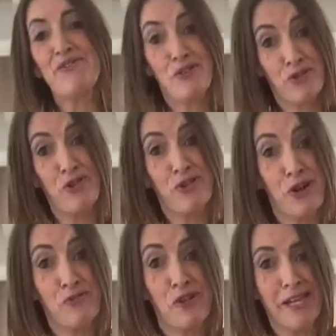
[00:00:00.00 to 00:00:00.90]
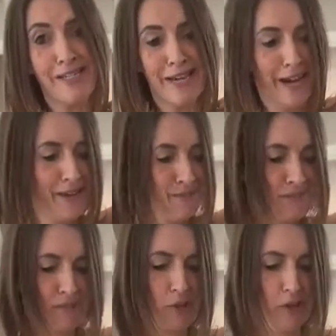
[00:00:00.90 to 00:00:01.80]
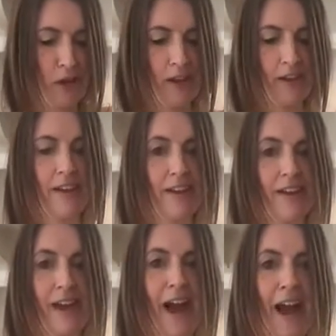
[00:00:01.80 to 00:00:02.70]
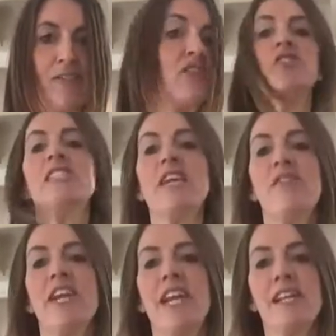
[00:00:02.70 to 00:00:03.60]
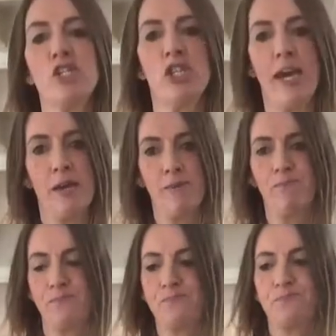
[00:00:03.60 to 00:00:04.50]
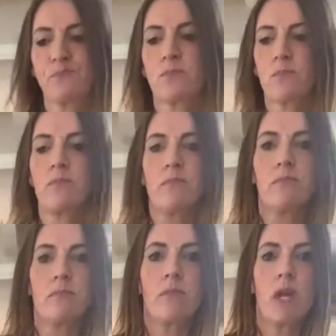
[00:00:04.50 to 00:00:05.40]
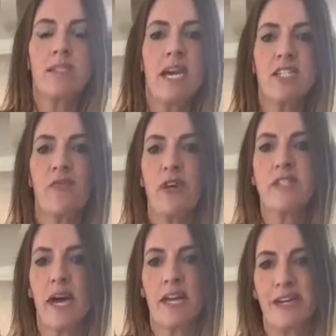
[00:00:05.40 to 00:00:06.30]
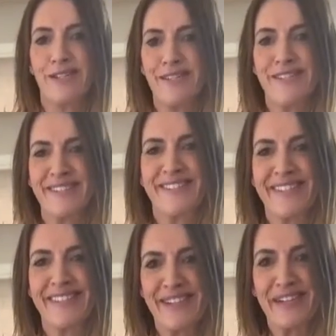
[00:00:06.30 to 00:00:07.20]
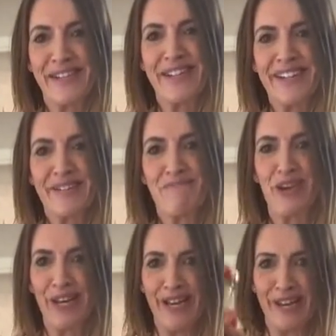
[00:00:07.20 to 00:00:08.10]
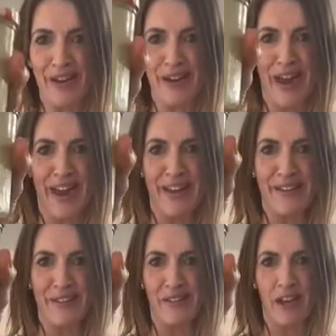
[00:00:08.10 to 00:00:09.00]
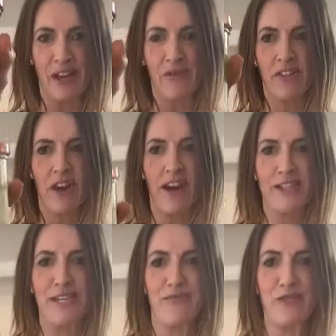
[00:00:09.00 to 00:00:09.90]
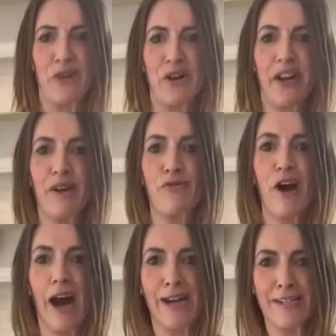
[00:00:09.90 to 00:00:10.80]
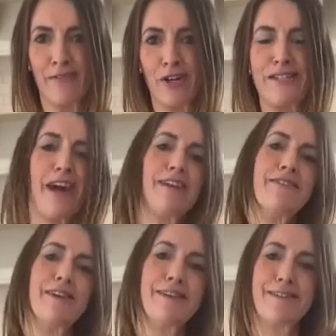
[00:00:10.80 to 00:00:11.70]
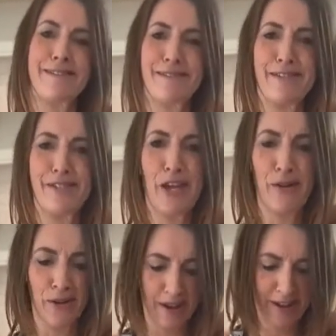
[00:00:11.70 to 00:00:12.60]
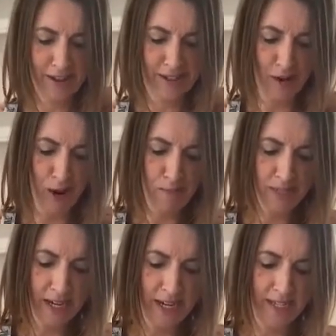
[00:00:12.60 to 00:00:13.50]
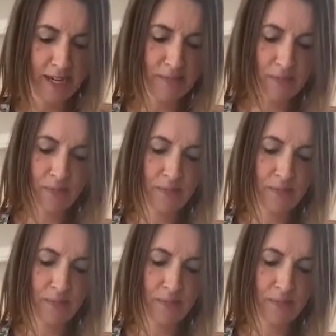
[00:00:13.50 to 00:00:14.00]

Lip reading: Screw this on really tight, okay? And then just give it a little shake. Takes a few seconds. Brilliant, okay? Thank you for the hearts, everyone. Right, I've got to taste this. So appetizing.